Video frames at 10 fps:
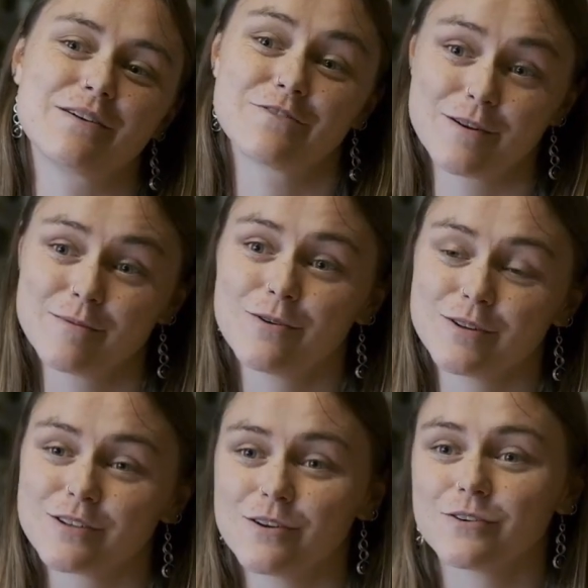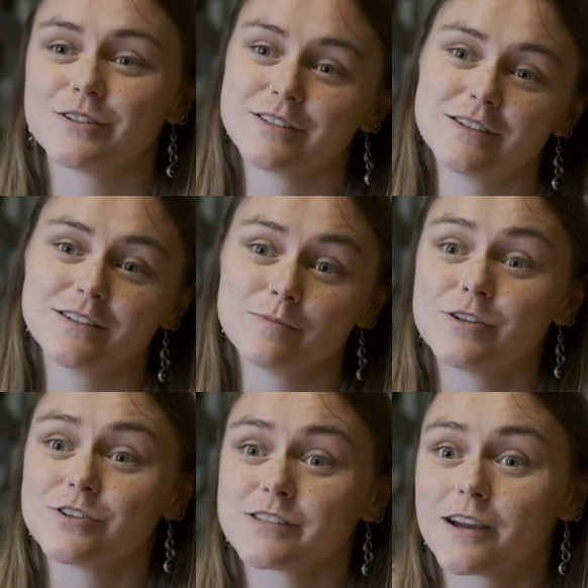from local to
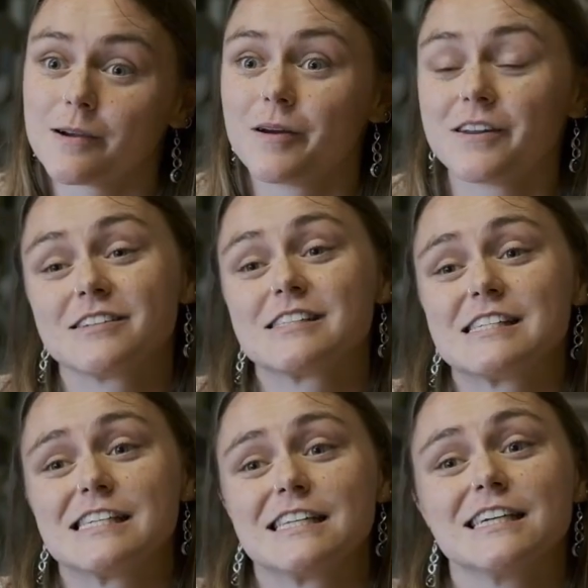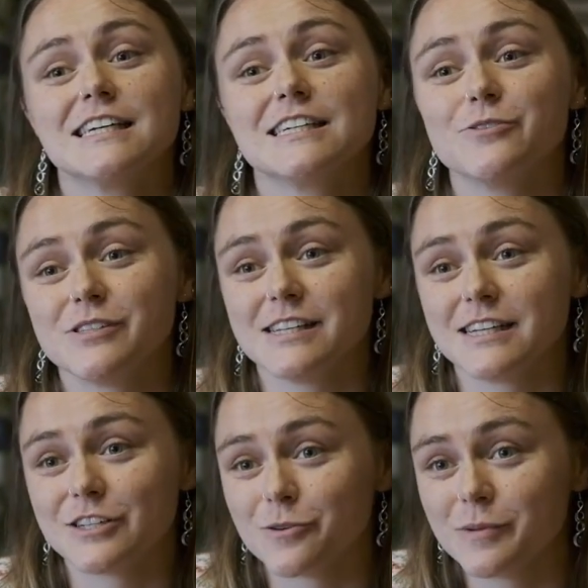Demetrius Archipelagus in
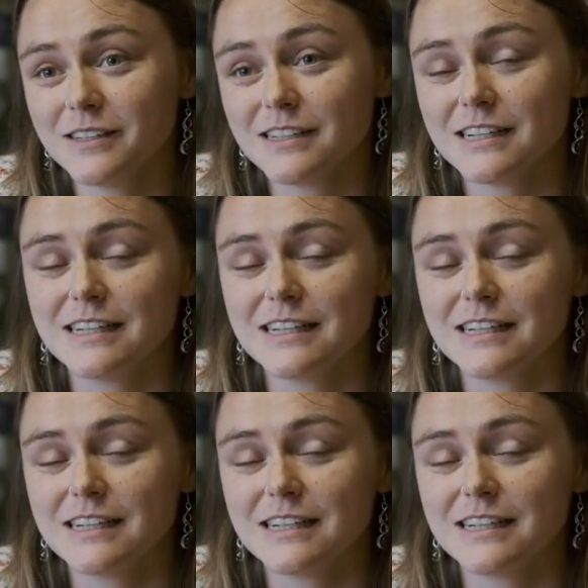UCD in Dublin,